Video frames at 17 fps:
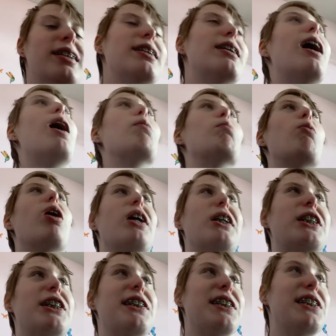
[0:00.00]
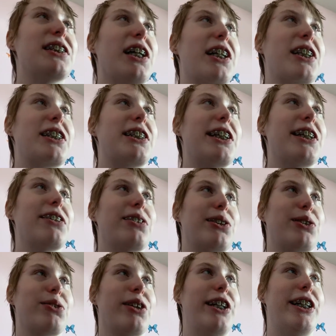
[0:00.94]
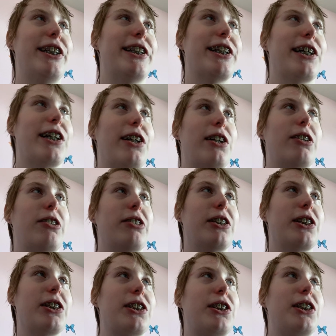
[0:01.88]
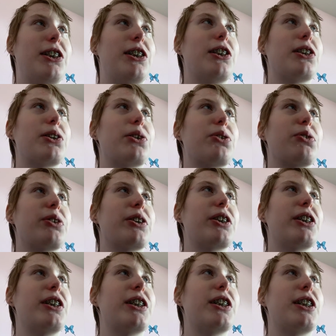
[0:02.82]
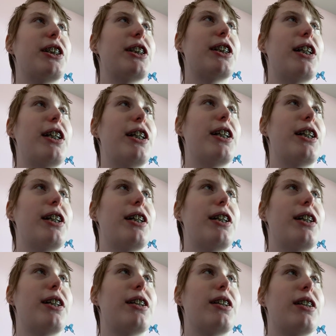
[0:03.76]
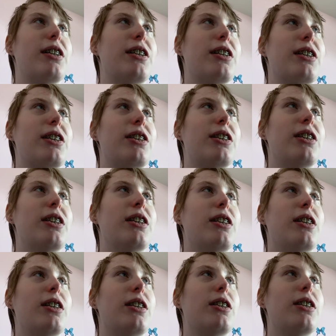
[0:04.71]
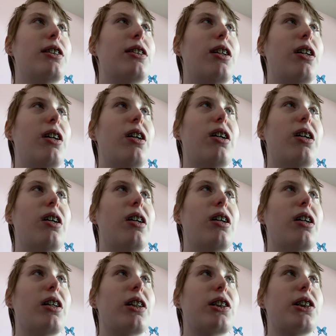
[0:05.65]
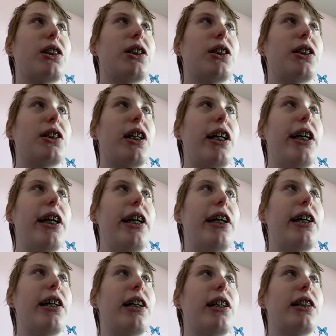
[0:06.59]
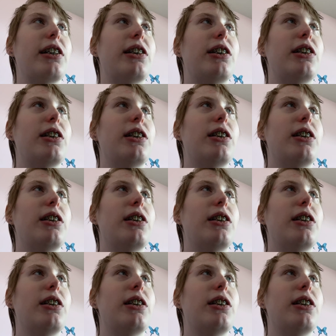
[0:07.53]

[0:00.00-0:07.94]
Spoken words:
I'm watching DuckTales right now, and it's just really sad. Oh, it's sad.